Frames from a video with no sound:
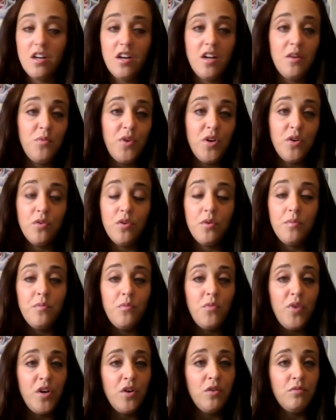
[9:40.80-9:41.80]
on it. We want
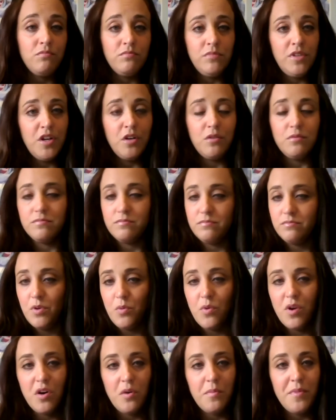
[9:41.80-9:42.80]

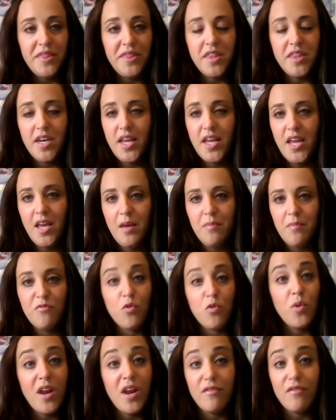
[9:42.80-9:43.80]
to omit the name for
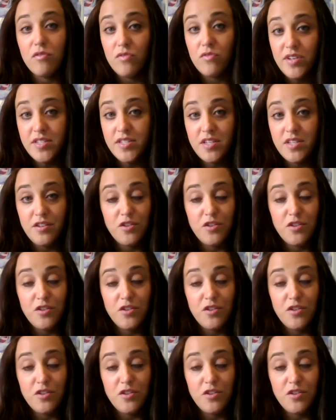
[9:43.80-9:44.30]
whatever reason.